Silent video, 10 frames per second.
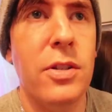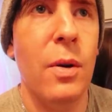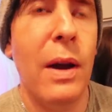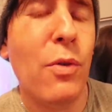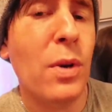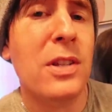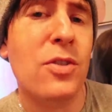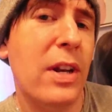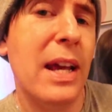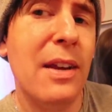So everyone
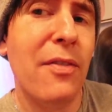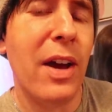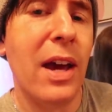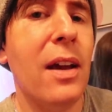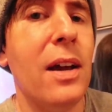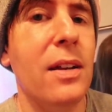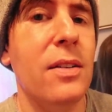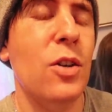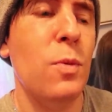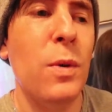is trying to innovate
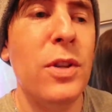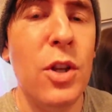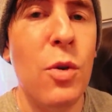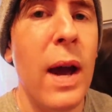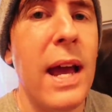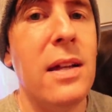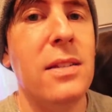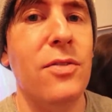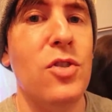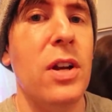and come up with new
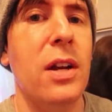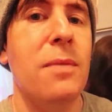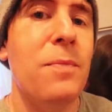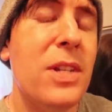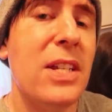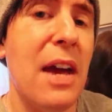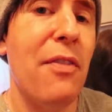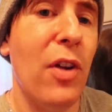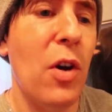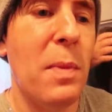ways of trying to stay
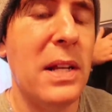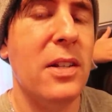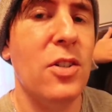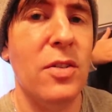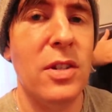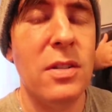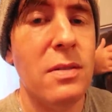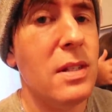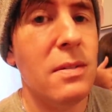afloat basically during this